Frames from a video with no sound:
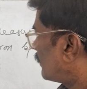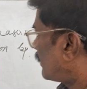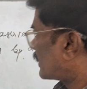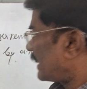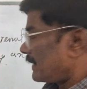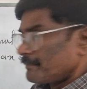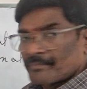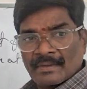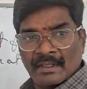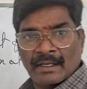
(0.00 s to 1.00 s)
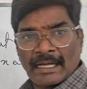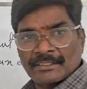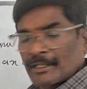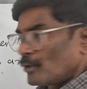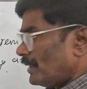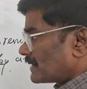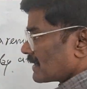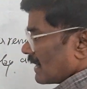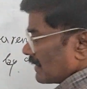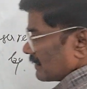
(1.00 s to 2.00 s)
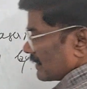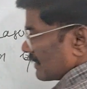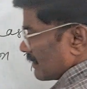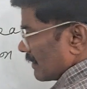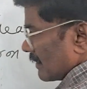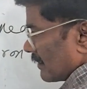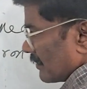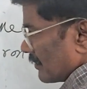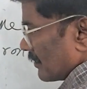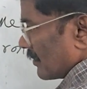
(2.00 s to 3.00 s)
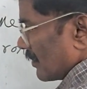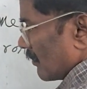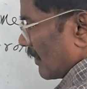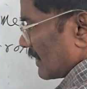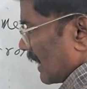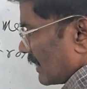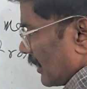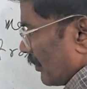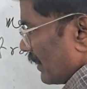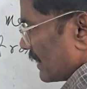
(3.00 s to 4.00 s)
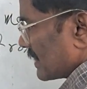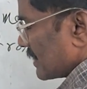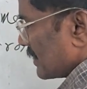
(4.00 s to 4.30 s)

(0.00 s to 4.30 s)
Okay, and the units are, what are the units?